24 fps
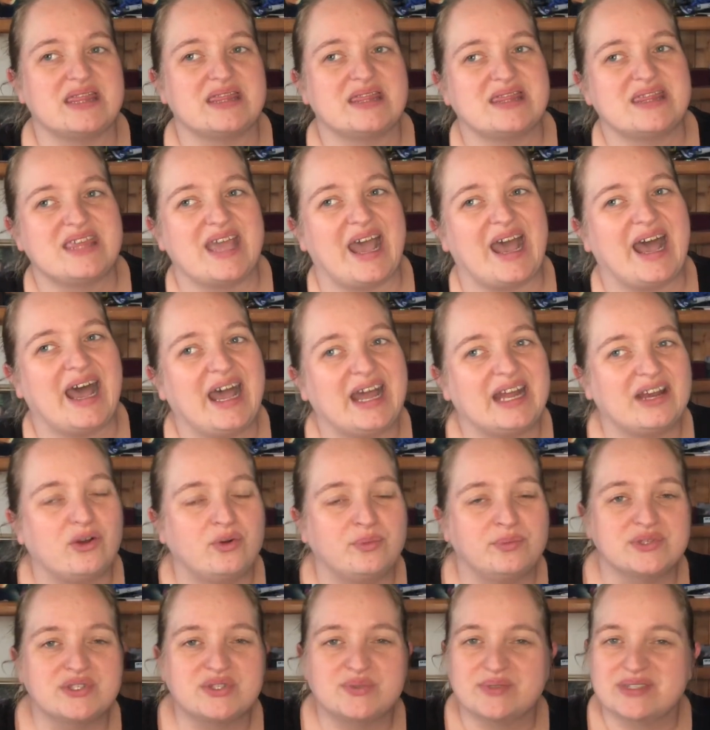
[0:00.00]
that
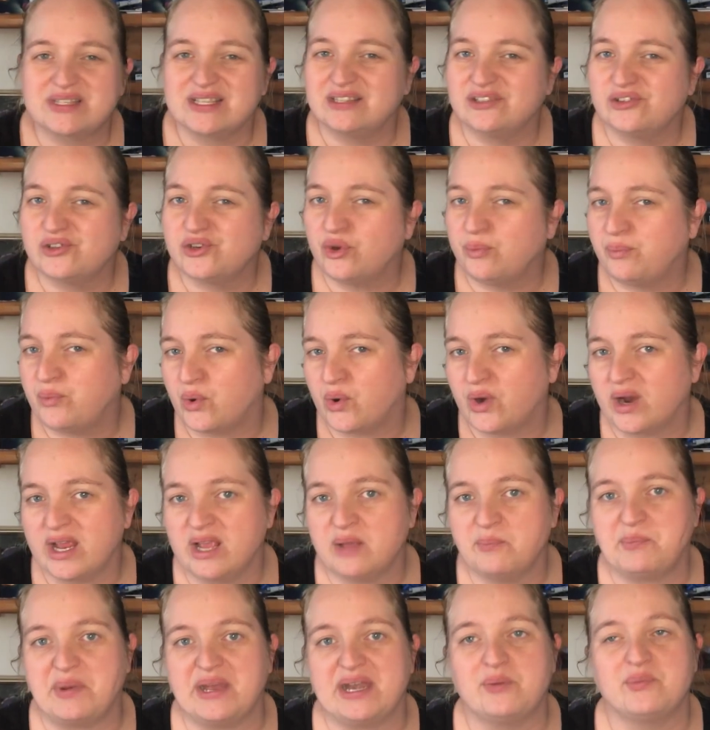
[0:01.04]
almost was a little
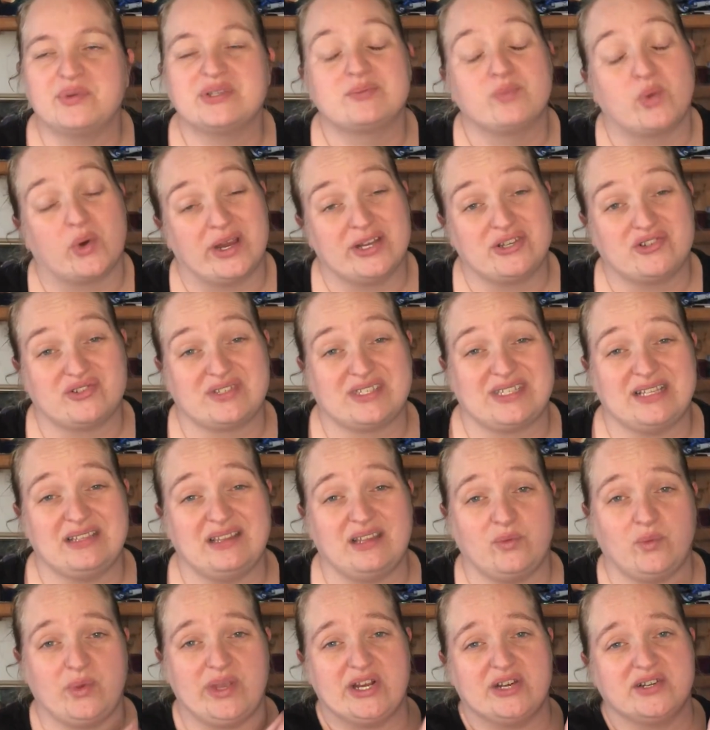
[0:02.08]
boring, but it was more interesting
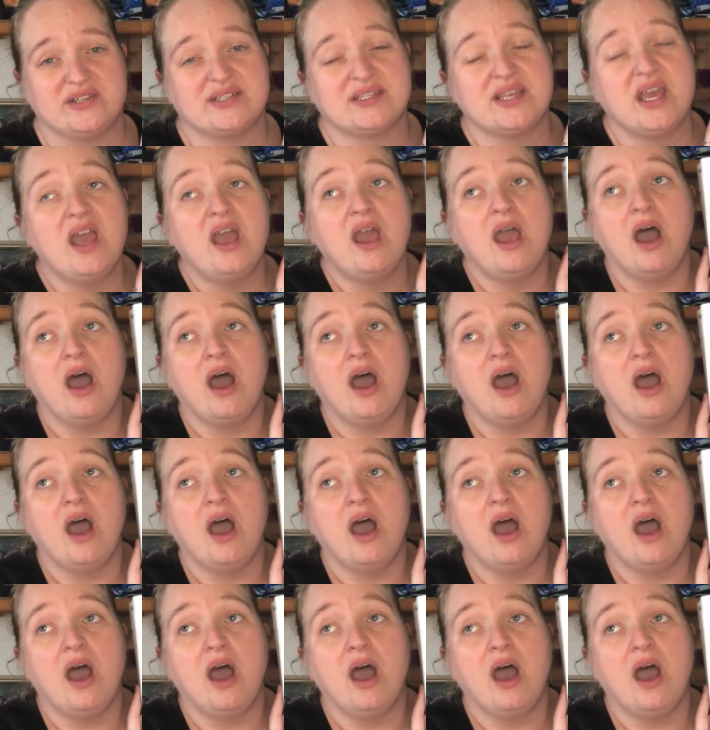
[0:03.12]
than Weir's.